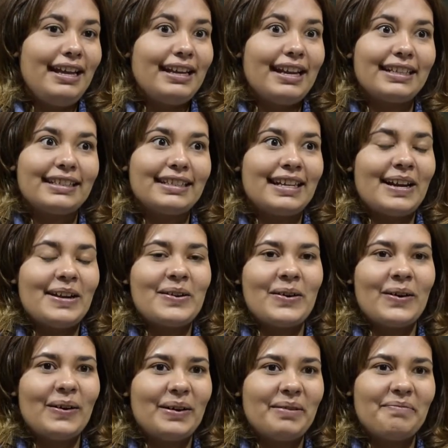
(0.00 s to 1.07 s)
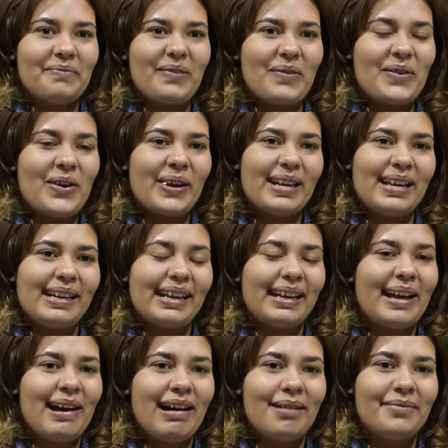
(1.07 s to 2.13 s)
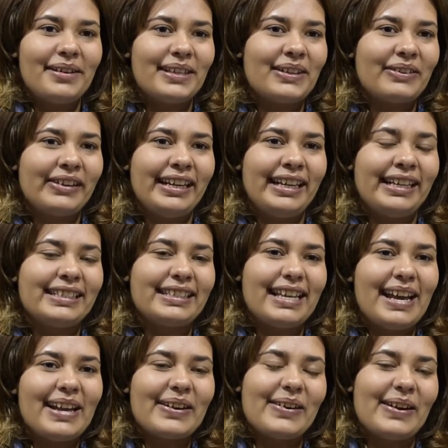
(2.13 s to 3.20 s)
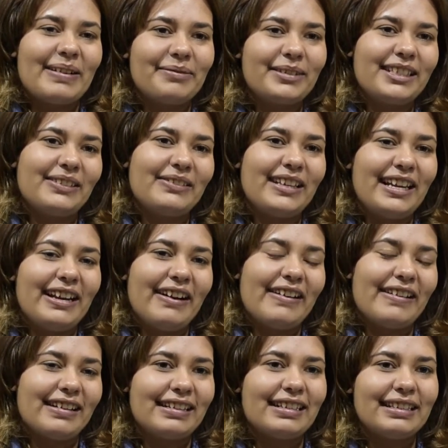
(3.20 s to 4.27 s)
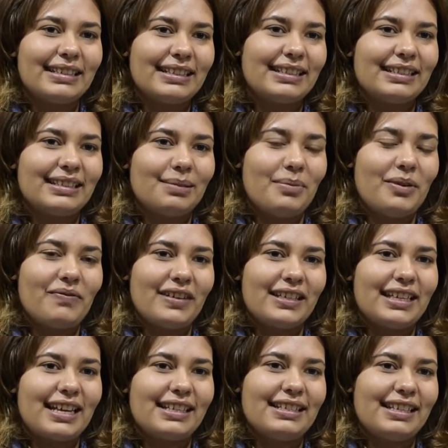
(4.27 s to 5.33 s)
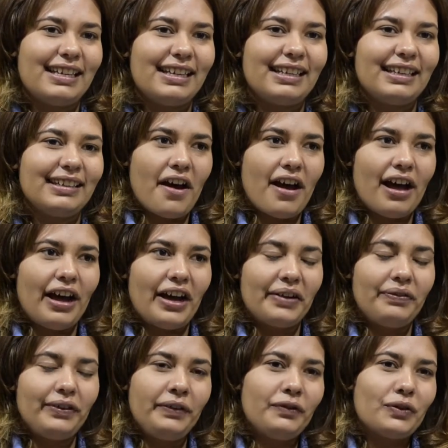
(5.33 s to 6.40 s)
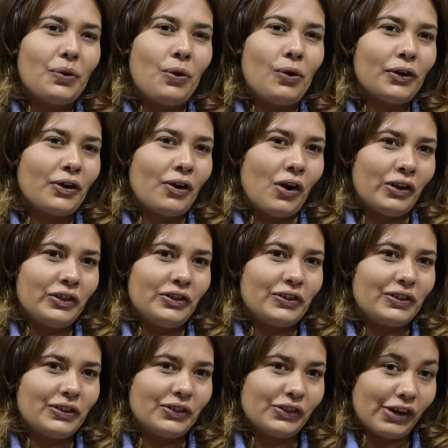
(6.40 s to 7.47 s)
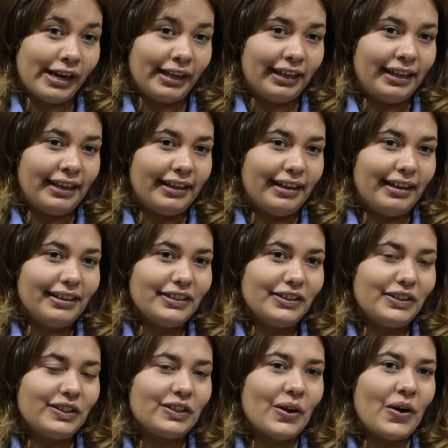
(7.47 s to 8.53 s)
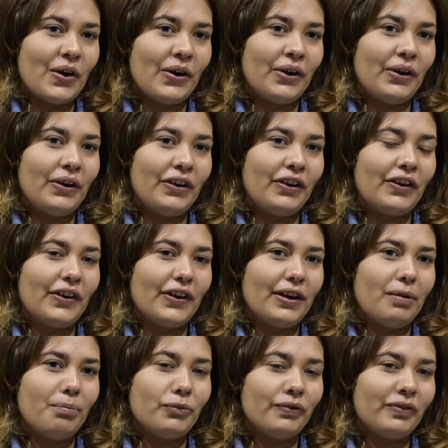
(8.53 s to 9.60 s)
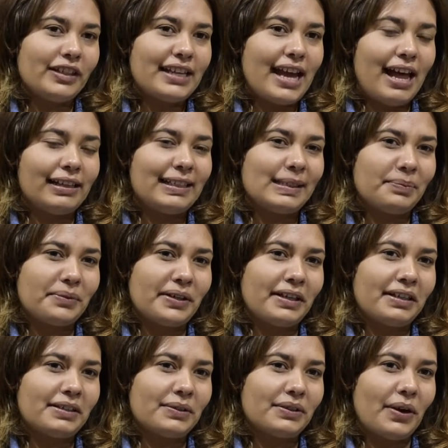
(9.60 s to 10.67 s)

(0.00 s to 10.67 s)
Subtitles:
Next thing I know, I'm working at Karma 3 years later and I'm still here, and it's been fantastic. I've lived all across Australia, so moving to Alice Springs,